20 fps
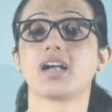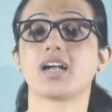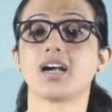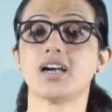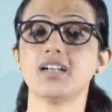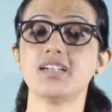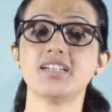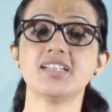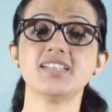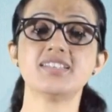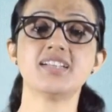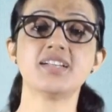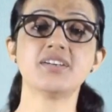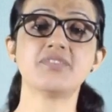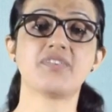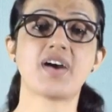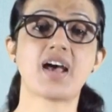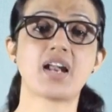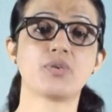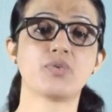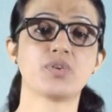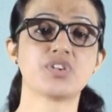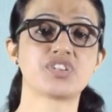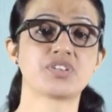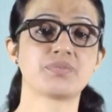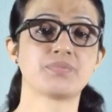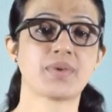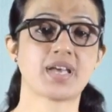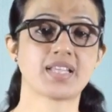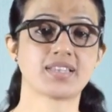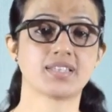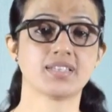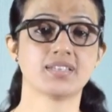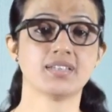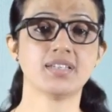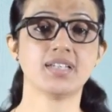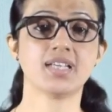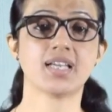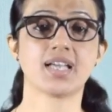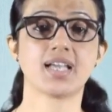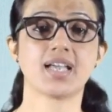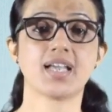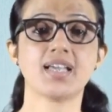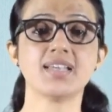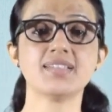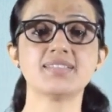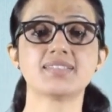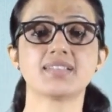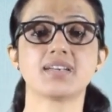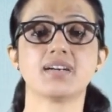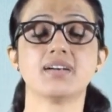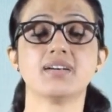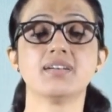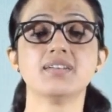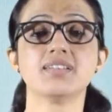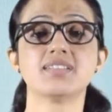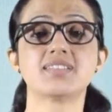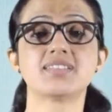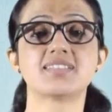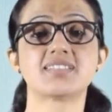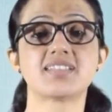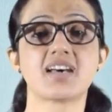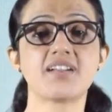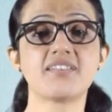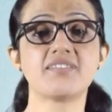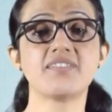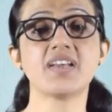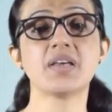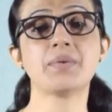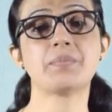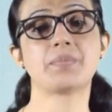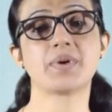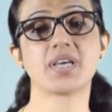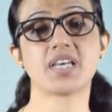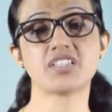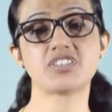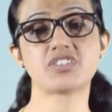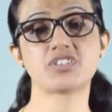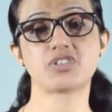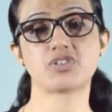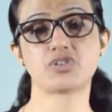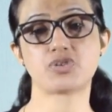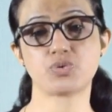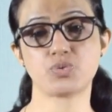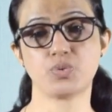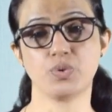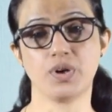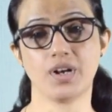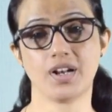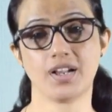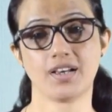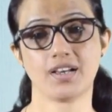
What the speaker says: Contingent valuation method is a survey-based tool.